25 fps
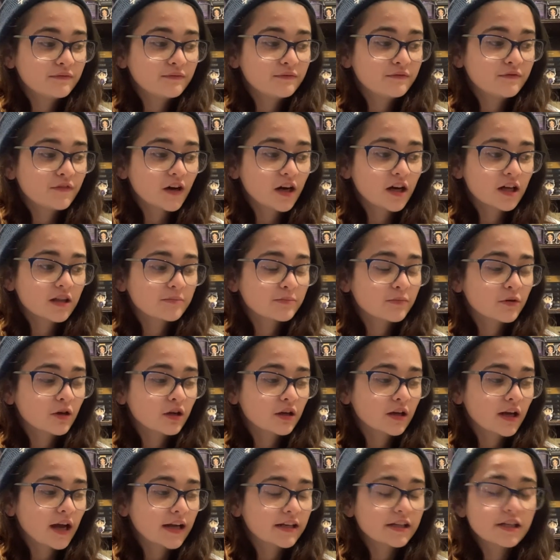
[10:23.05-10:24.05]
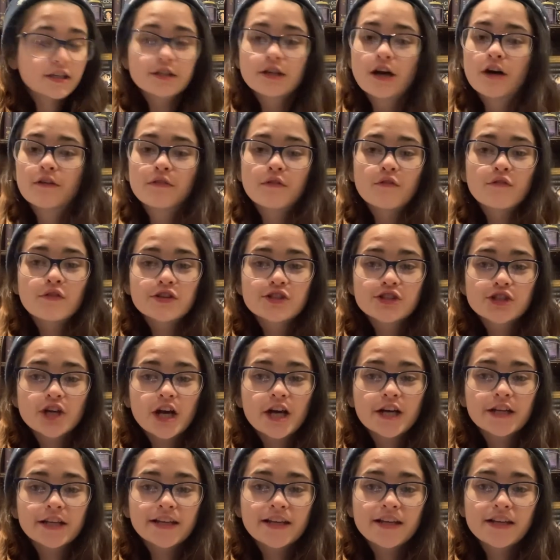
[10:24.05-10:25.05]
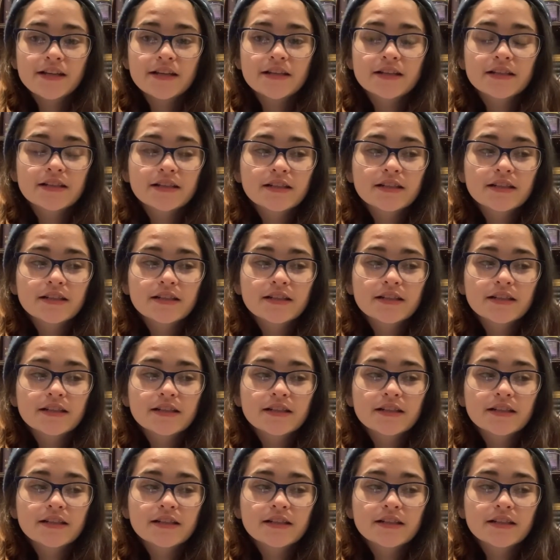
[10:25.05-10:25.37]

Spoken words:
first book had enough of a journey